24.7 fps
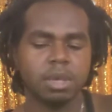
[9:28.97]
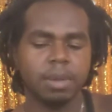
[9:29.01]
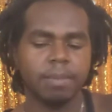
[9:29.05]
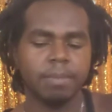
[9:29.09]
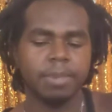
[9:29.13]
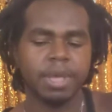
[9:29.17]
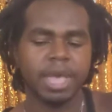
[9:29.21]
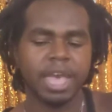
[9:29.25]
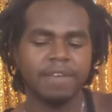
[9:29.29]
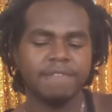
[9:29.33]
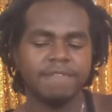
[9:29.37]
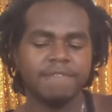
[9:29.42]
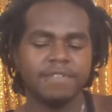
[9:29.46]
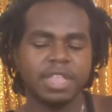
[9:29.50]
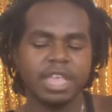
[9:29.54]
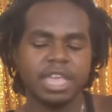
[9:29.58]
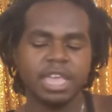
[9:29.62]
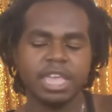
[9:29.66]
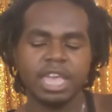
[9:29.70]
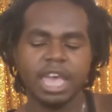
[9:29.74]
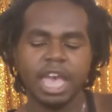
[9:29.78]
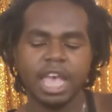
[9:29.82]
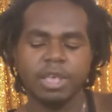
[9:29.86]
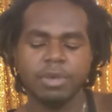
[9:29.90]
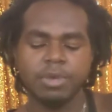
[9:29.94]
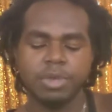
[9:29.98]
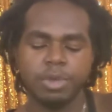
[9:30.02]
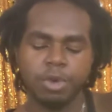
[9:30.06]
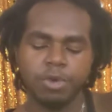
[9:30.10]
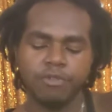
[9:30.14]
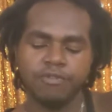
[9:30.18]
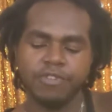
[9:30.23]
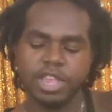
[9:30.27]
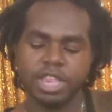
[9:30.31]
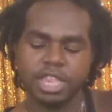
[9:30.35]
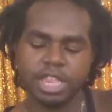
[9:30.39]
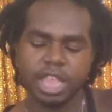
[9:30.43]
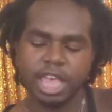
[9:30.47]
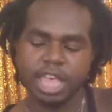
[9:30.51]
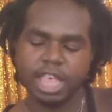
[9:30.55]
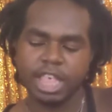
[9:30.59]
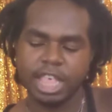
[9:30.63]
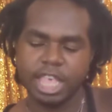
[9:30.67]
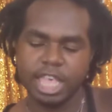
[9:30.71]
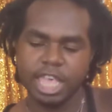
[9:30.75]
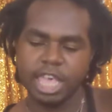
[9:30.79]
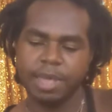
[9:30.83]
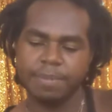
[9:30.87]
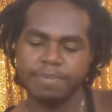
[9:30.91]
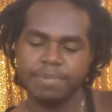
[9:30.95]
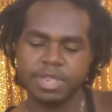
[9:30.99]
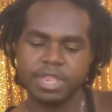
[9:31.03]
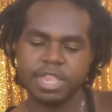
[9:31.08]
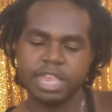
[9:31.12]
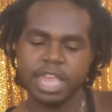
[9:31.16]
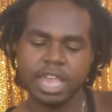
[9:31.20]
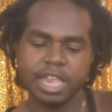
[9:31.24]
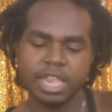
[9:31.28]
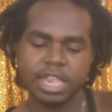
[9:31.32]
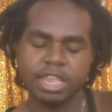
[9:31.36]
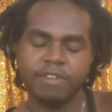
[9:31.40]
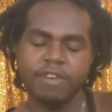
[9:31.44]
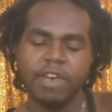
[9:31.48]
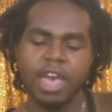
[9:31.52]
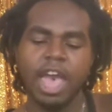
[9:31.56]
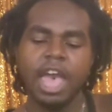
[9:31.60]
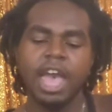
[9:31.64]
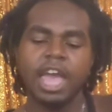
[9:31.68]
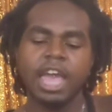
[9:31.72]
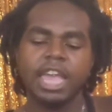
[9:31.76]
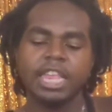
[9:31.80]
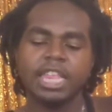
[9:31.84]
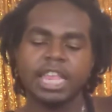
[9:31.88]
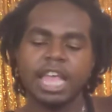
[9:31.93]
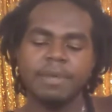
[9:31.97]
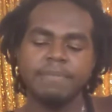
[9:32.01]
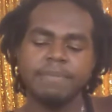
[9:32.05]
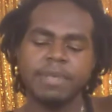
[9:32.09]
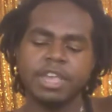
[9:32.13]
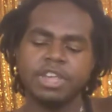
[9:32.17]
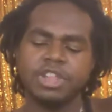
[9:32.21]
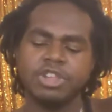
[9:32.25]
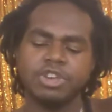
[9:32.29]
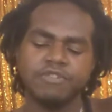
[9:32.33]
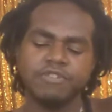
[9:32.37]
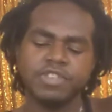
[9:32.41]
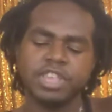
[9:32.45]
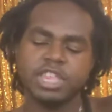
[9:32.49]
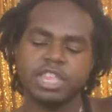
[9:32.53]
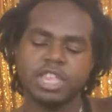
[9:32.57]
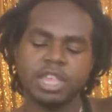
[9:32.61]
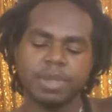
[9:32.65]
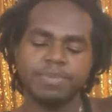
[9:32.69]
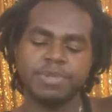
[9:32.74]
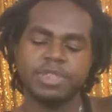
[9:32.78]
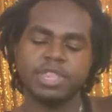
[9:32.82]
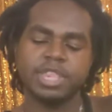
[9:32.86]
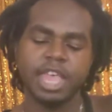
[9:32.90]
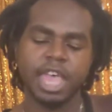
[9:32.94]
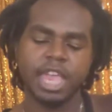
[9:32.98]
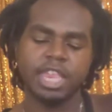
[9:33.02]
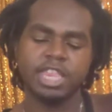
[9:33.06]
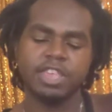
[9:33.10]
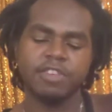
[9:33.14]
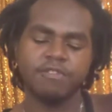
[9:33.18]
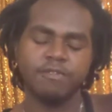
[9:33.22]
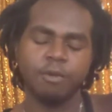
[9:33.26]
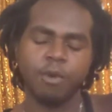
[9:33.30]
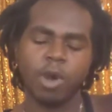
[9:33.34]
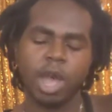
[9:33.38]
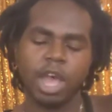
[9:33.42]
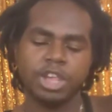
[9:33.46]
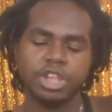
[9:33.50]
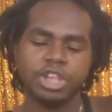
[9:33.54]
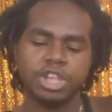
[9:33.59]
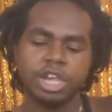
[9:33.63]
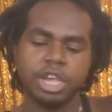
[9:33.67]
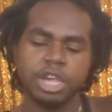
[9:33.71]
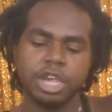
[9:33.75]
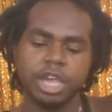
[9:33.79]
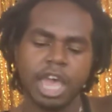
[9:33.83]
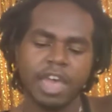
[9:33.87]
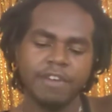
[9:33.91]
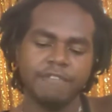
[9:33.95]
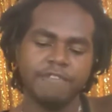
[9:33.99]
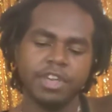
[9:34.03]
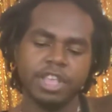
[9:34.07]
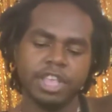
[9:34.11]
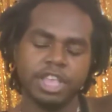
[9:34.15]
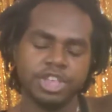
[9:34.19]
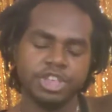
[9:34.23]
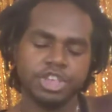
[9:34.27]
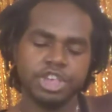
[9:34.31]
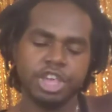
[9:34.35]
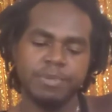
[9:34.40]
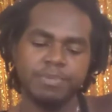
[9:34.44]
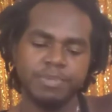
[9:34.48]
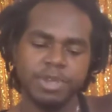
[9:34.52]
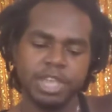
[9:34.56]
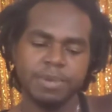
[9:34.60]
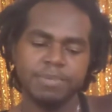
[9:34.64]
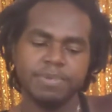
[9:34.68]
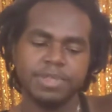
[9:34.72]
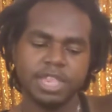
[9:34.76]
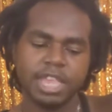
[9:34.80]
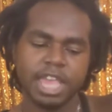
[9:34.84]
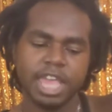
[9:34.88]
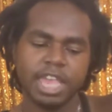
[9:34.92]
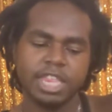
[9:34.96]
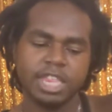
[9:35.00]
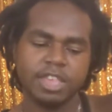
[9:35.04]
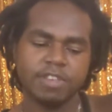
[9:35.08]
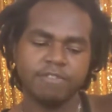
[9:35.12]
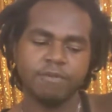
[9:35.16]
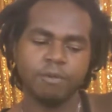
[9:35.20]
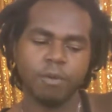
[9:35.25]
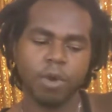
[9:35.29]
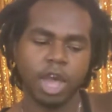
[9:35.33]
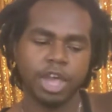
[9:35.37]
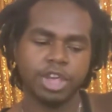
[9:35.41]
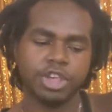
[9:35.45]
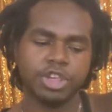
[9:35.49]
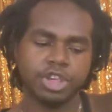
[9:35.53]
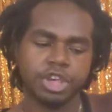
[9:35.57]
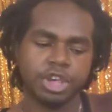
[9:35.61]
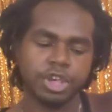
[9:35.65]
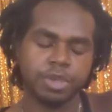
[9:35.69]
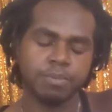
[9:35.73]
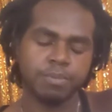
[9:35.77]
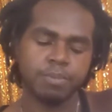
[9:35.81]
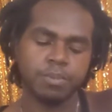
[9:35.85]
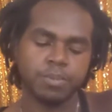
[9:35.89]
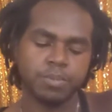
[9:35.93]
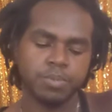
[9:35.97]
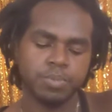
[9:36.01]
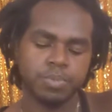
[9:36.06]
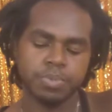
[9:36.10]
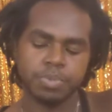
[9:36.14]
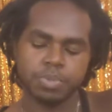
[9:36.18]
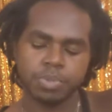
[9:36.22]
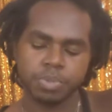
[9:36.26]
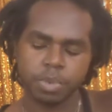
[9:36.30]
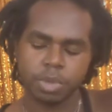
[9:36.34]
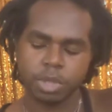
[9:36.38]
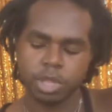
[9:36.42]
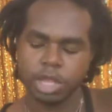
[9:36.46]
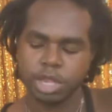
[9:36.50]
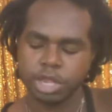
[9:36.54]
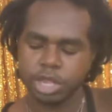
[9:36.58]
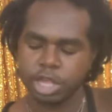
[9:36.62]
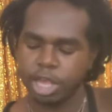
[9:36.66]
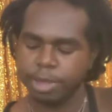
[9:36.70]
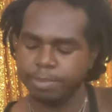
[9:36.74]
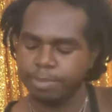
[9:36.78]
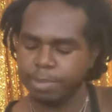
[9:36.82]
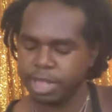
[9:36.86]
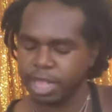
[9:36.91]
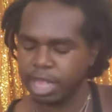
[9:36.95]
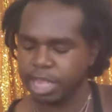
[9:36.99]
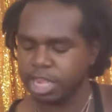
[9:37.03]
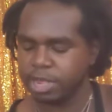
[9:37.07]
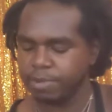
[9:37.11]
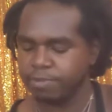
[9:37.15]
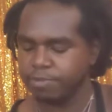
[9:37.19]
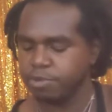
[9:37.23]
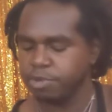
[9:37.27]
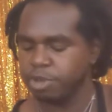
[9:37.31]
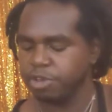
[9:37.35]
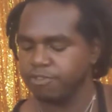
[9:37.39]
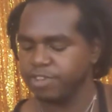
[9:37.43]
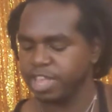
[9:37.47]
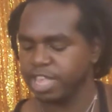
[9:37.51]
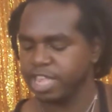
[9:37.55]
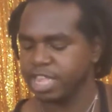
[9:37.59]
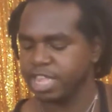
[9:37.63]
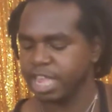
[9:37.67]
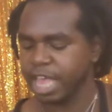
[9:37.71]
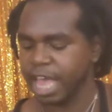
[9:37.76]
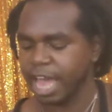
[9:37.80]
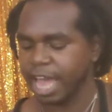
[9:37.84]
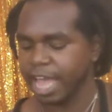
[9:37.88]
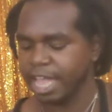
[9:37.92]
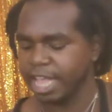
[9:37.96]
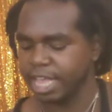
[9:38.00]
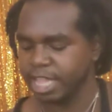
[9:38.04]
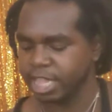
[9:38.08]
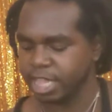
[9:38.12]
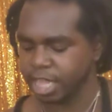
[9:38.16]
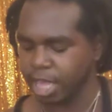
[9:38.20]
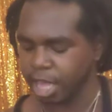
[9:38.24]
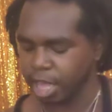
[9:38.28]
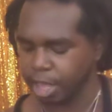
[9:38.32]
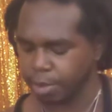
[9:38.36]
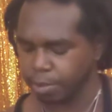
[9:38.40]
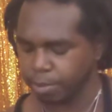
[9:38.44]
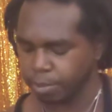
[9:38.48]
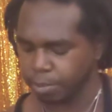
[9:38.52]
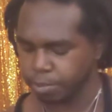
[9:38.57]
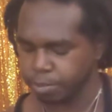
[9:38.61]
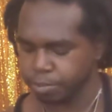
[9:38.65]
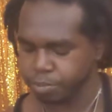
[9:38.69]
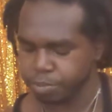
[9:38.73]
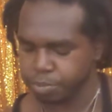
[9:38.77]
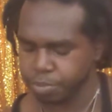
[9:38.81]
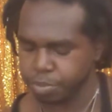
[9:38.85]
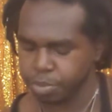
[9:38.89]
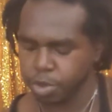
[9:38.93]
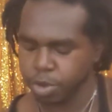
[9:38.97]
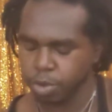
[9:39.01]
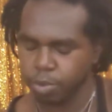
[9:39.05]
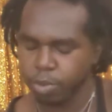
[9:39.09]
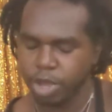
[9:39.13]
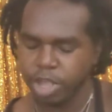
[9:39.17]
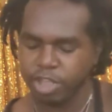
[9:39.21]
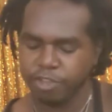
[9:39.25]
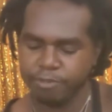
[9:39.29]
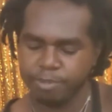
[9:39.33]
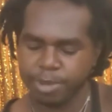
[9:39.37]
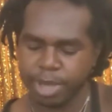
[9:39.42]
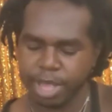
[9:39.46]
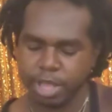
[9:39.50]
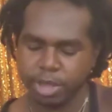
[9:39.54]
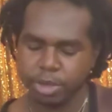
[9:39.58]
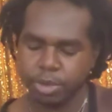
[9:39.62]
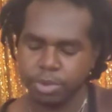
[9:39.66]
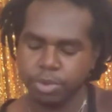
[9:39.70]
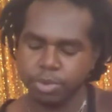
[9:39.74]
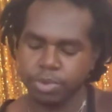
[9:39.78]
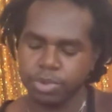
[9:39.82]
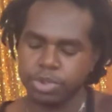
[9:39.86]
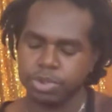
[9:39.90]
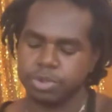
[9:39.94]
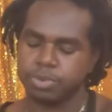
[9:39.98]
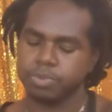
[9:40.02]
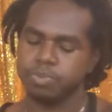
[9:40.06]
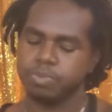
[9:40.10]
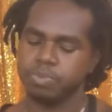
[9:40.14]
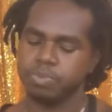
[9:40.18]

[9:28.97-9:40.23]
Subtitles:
But I feel like, I don't know if it's like the obsessive, because I'm not sure if this is obsessive watching. I feel like this could be obsessive watching. This could be like some sort of anxiety thing. Queen of Pentacles.